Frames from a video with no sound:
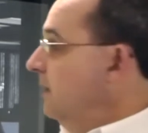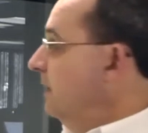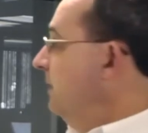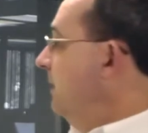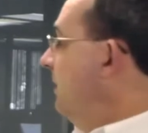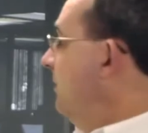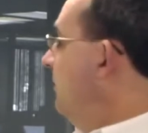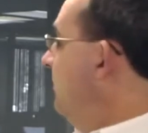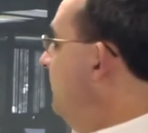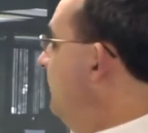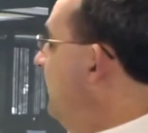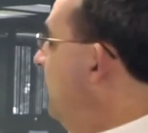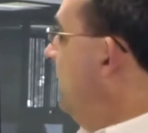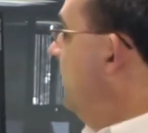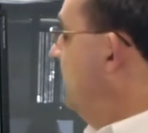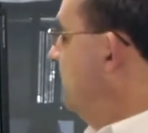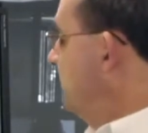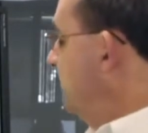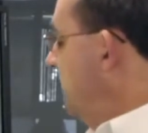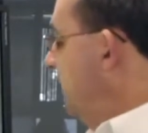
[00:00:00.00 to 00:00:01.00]
Another
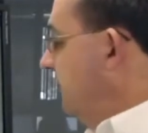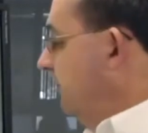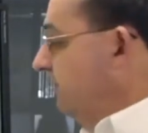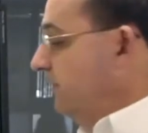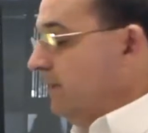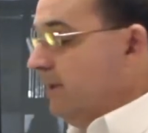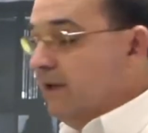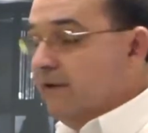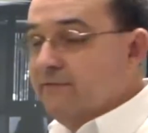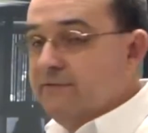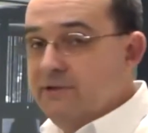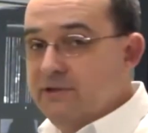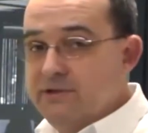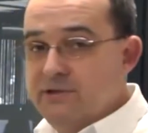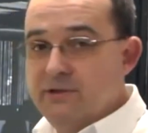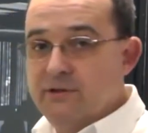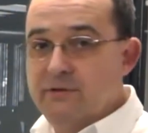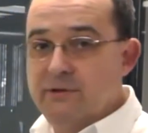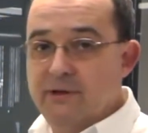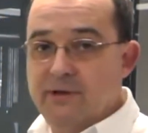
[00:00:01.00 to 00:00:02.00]
advantage of the
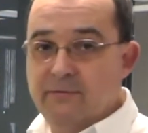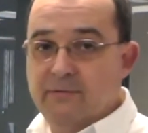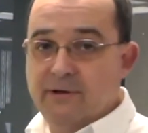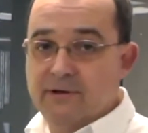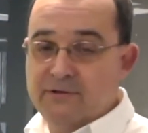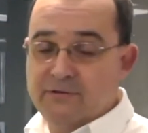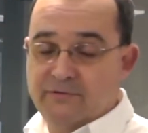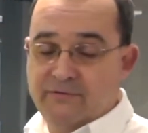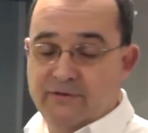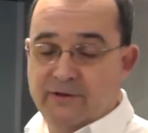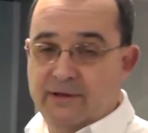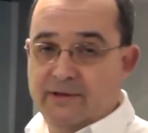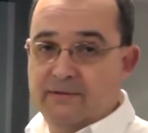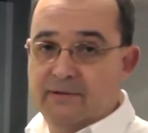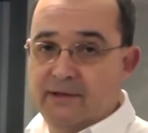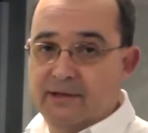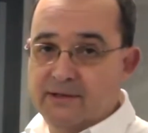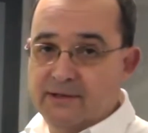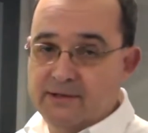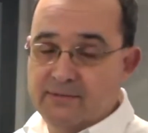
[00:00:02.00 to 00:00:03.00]
FT2E Retrofit
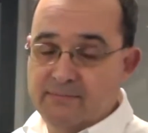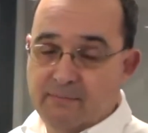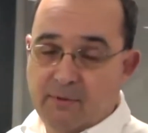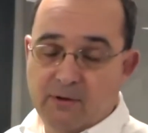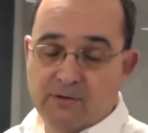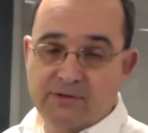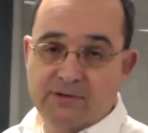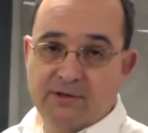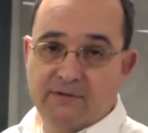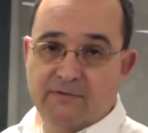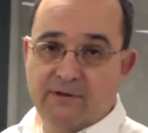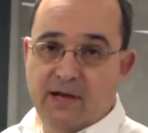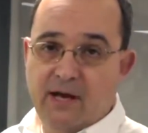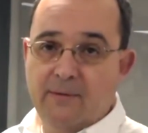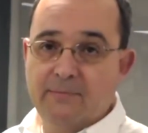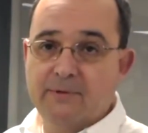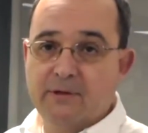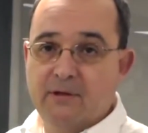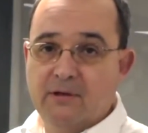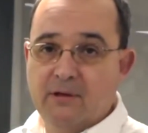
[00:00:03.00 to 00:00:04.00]
is most of the
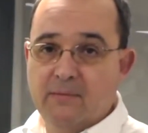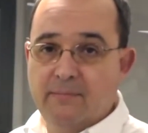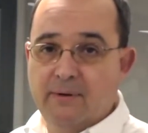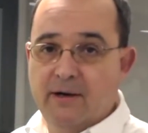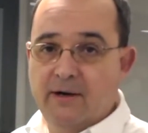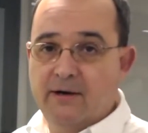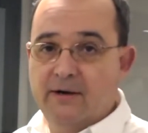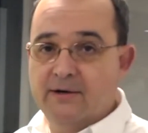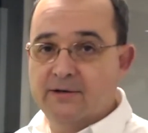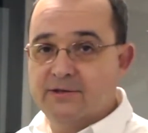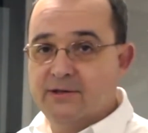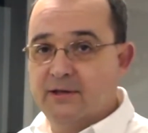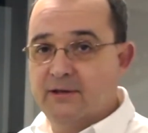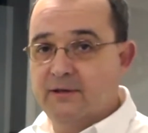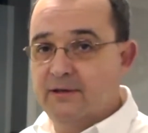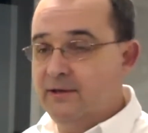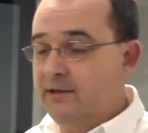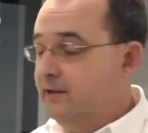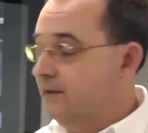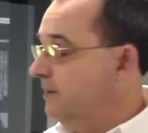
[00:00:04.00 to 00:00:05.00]
optical comparators on
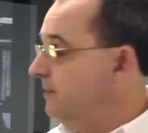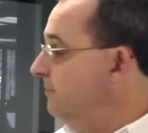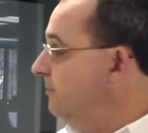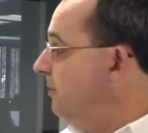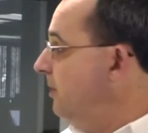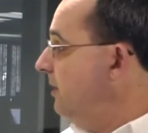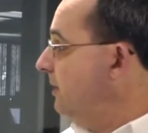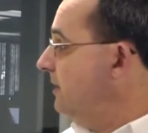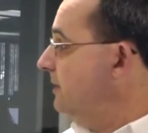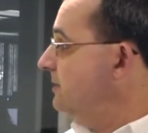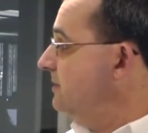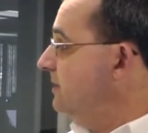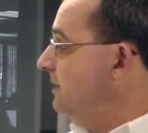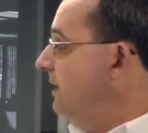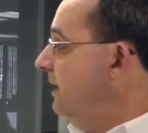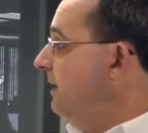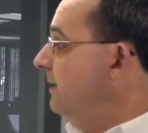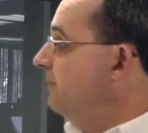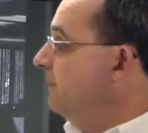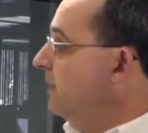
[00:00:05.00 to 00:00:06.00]
the market
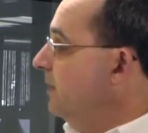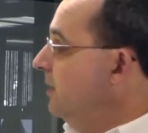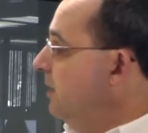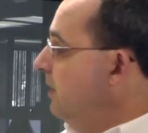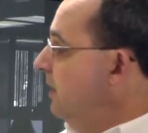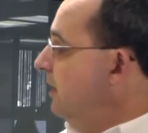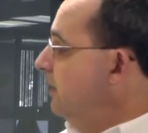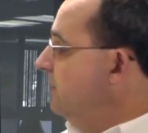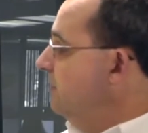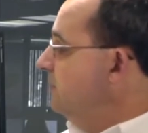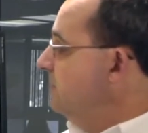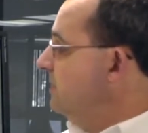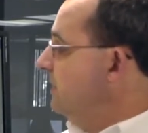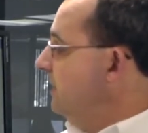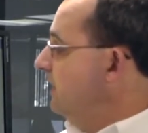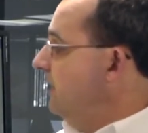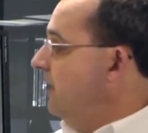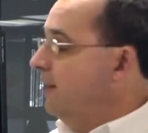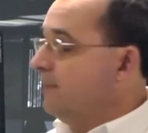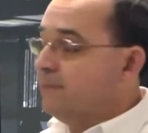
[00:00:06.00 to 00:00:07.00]
today are
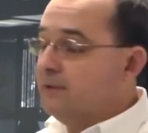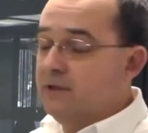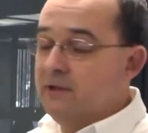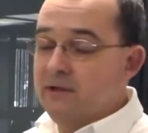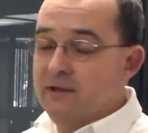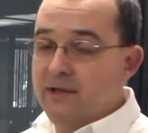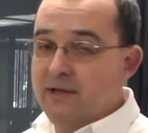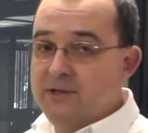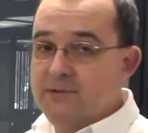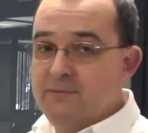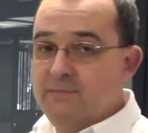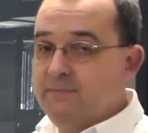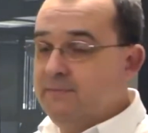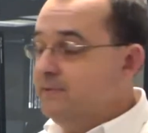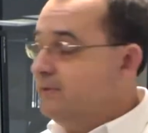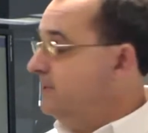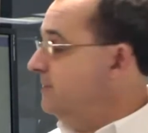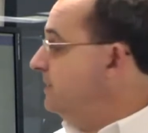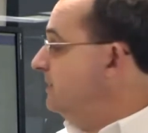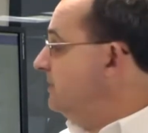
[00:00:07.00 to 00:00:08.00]
using an optical edge
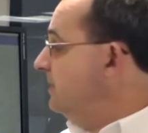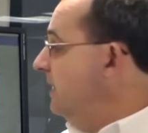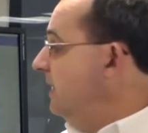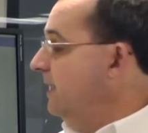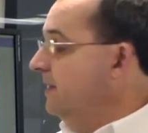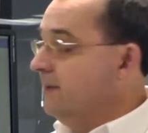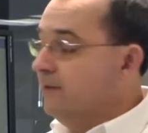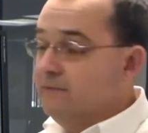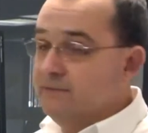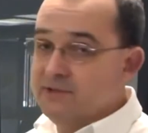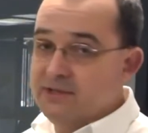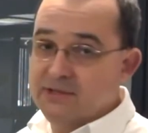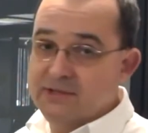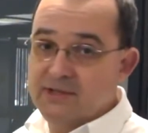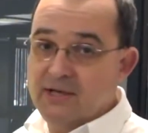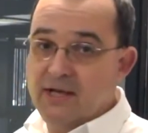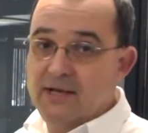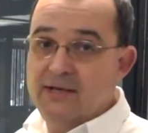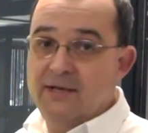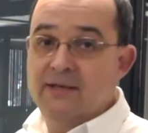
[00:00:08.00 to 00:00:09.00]
design that was
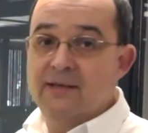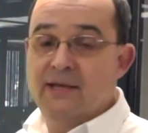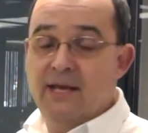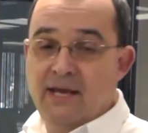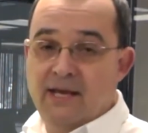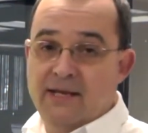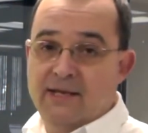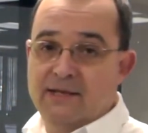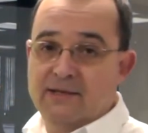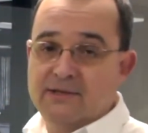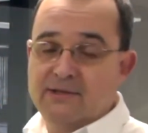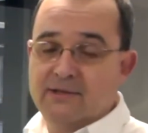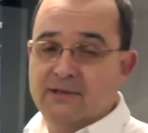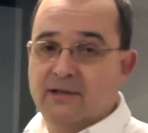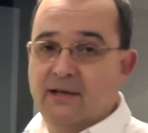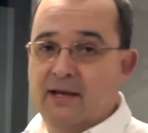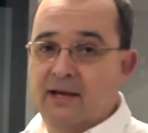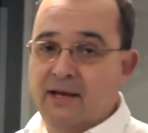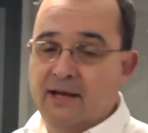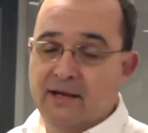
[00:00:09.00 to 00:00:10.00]
designed in the 80s,
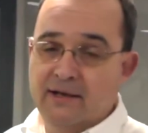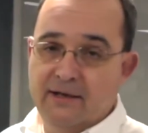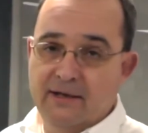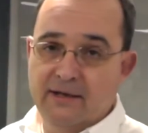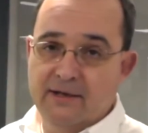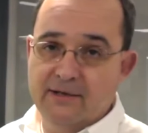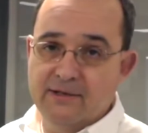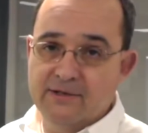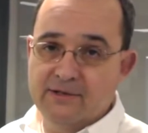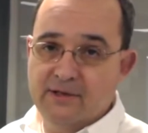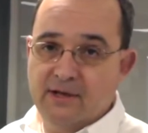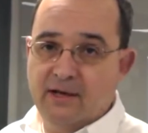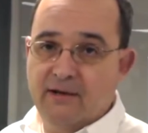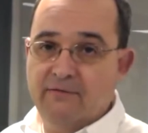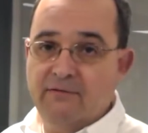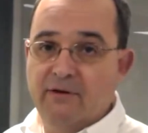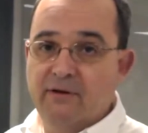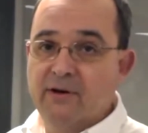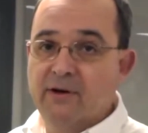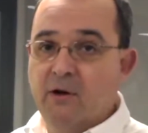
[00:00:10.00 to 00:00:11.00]
and it is
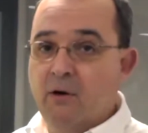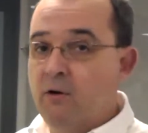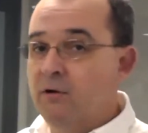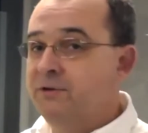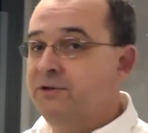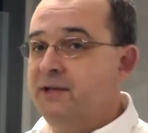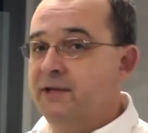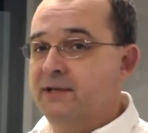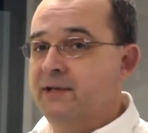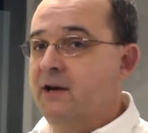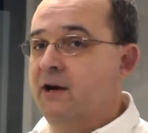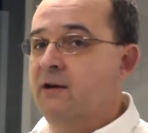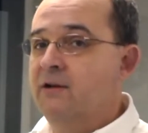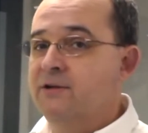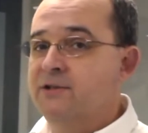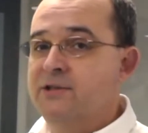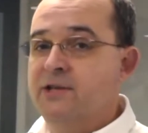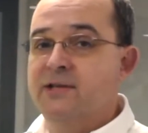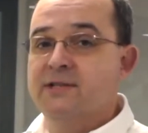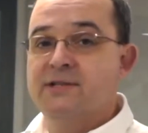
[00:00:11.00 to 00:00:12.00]
very old
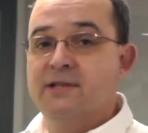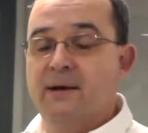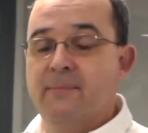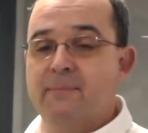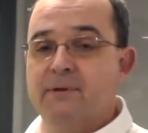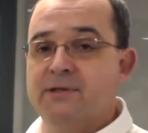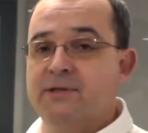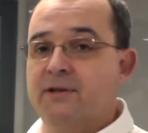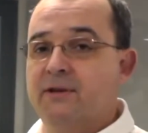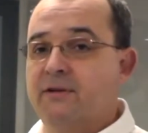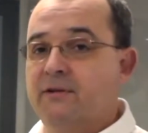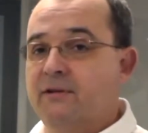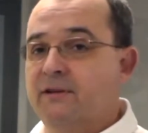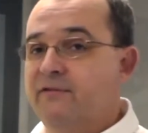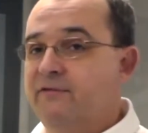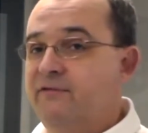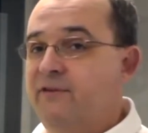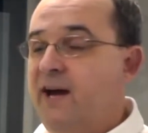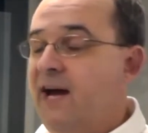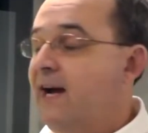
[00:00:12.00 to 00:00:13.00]
technology. It's not particularly
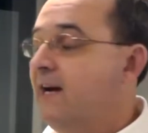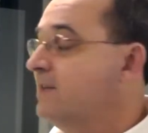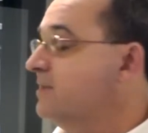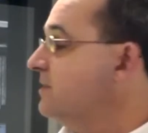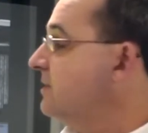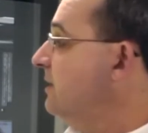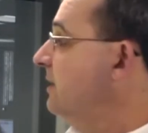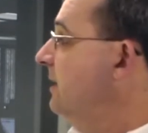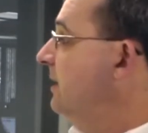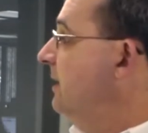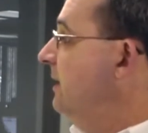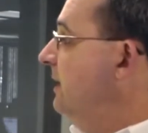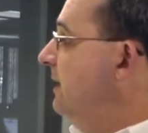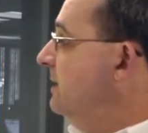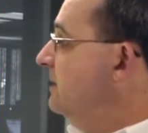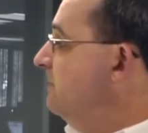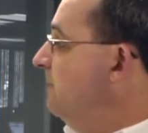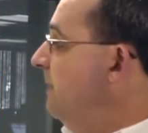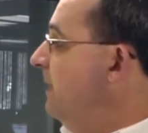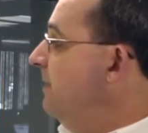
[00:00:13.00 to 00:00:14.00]
fast.
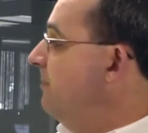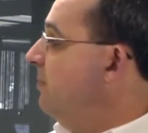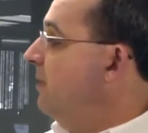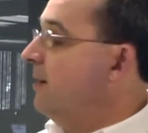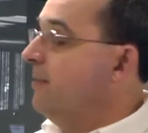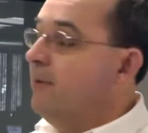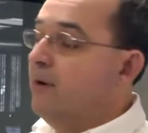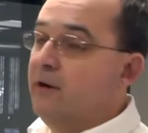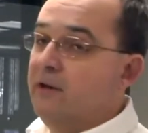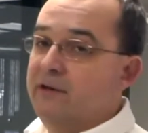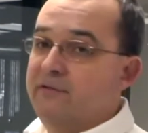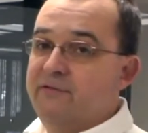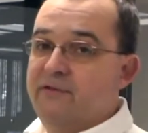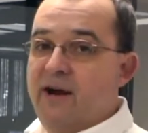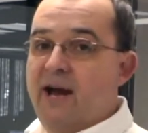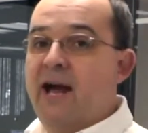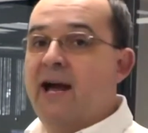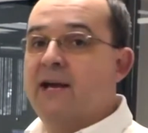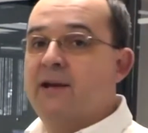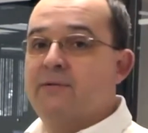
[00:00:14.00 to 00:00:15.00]
It's made primarily for
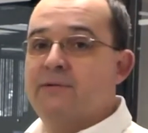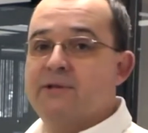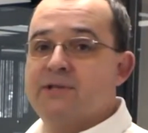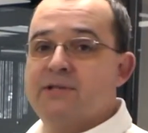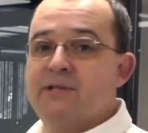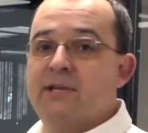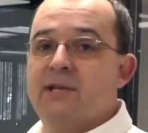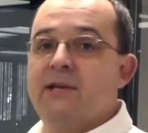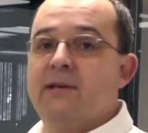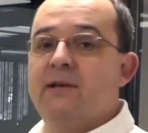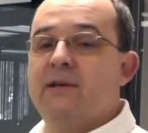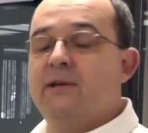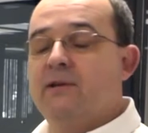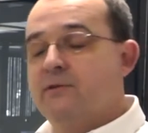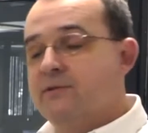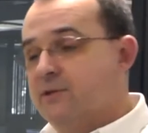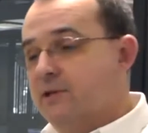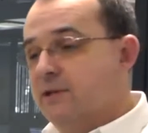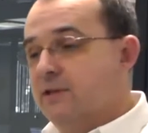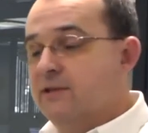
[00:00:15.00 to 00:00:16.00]
accuracy
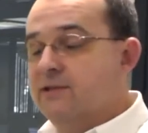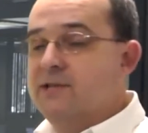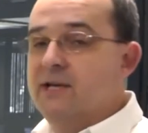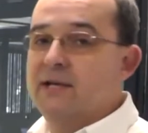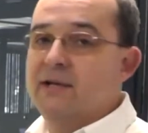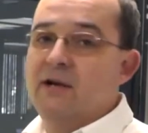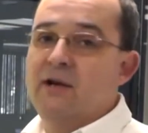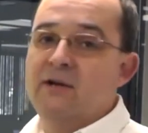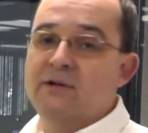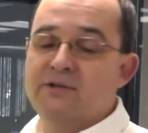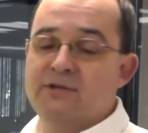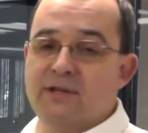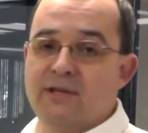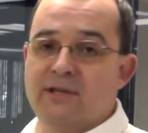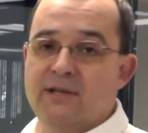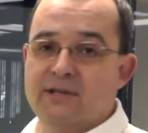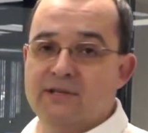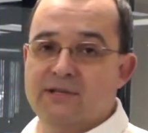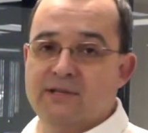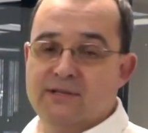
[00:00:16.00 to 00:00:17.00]
using the technology
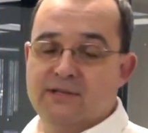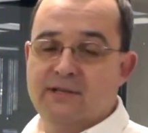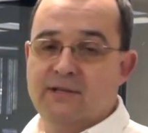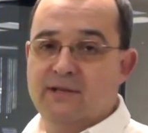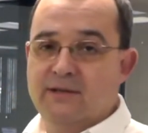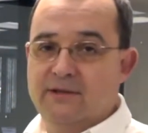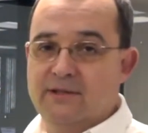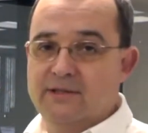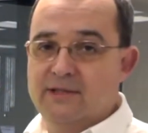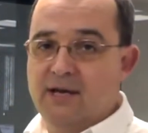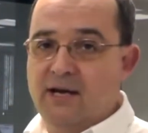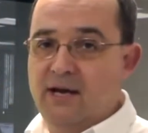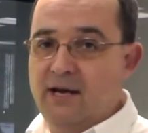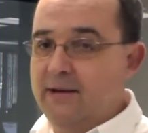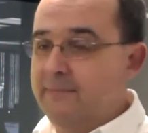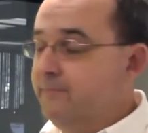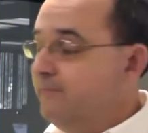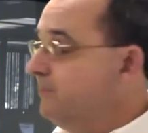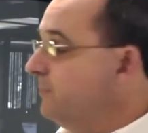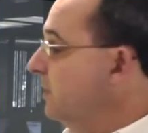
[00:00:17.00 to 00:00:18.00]
that existed at the
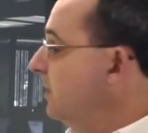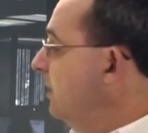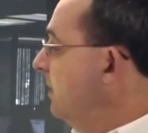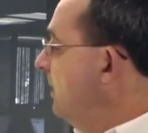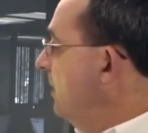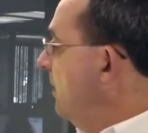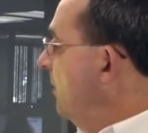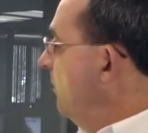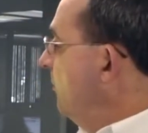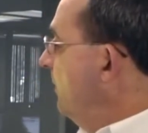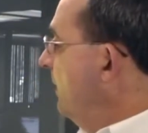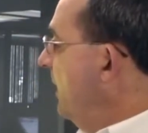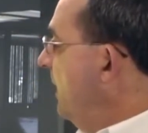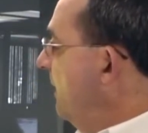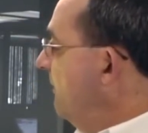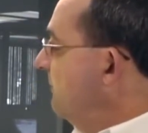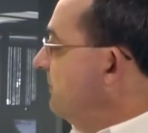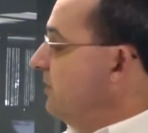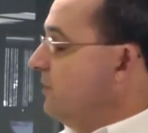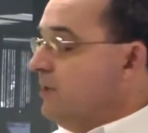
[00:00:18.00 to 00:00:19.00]
time. We
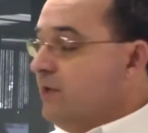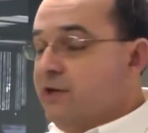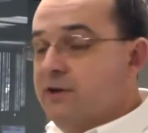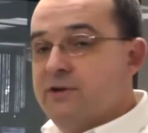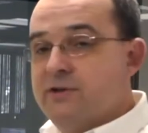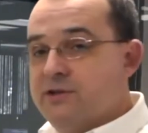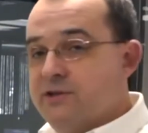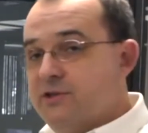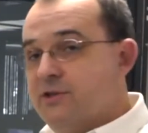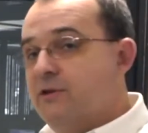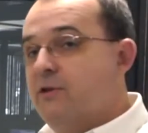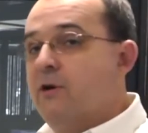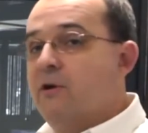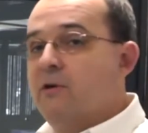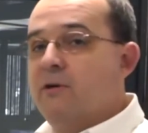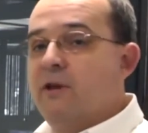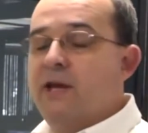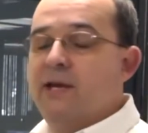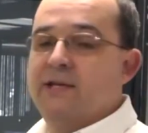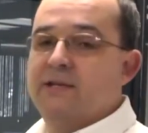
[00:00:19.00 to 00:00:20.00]
have a near zero
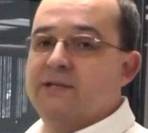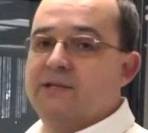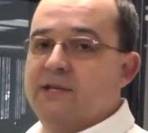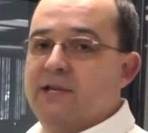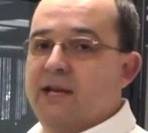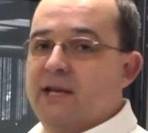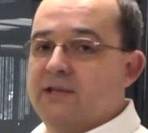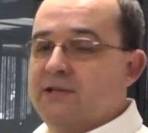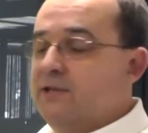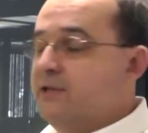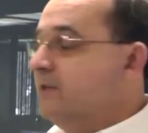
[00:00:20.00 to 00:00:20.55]
latency edge